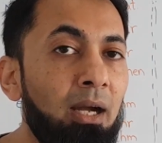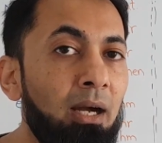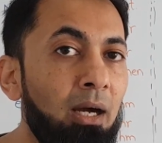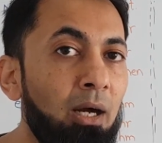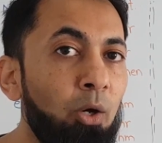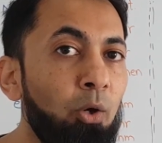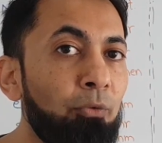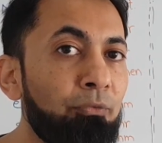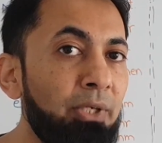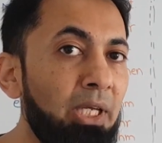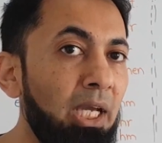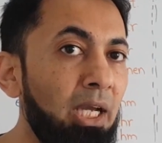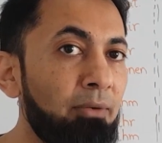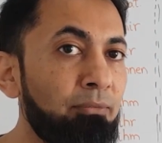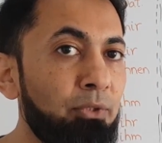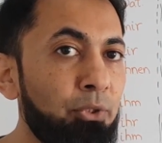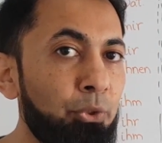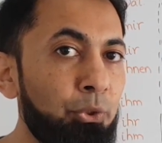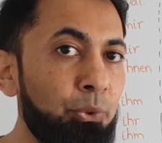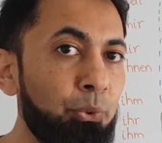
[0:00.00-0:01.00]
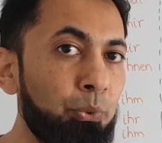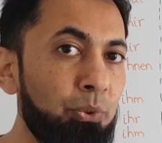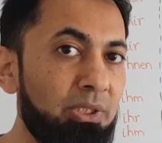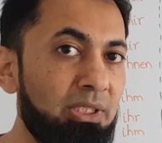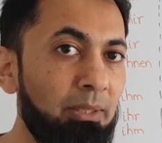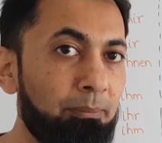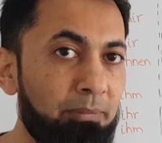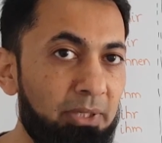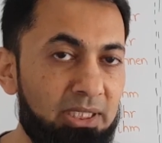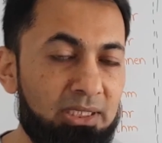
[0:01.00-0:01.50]
how we have to use
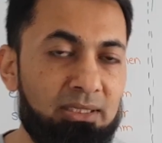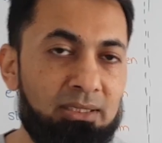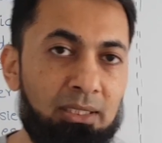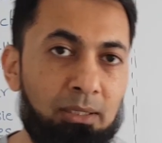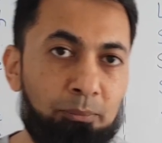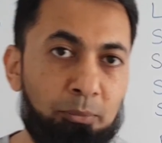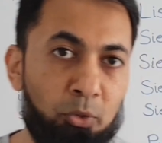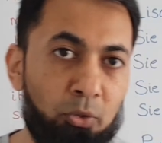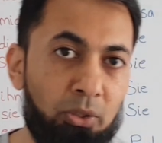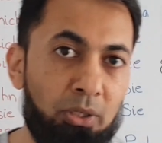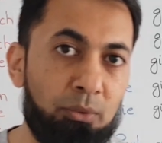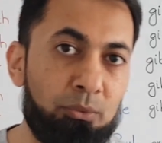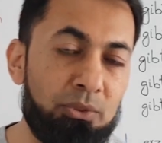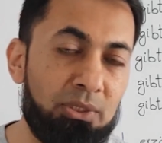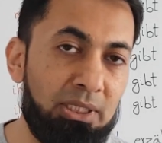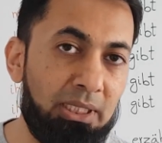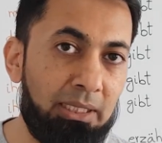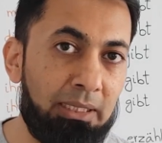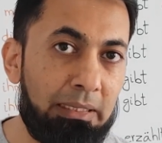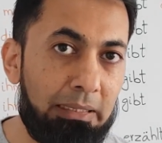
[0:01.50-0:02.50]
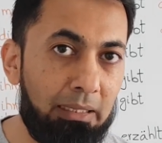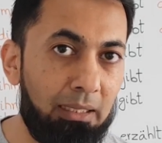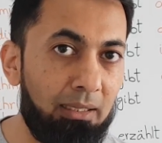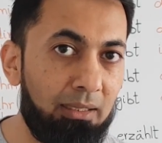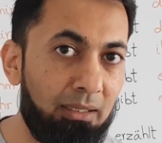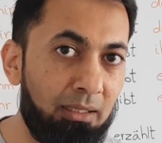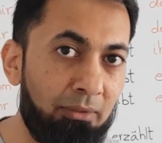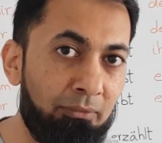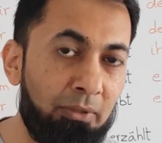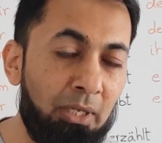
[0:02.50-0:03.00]
the personal pronouns in
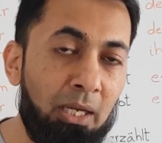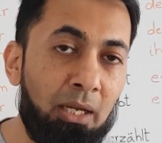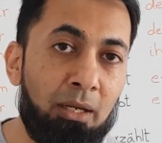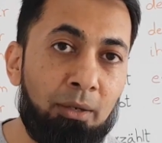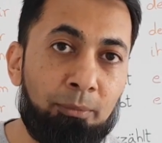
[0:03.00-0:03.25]
dative.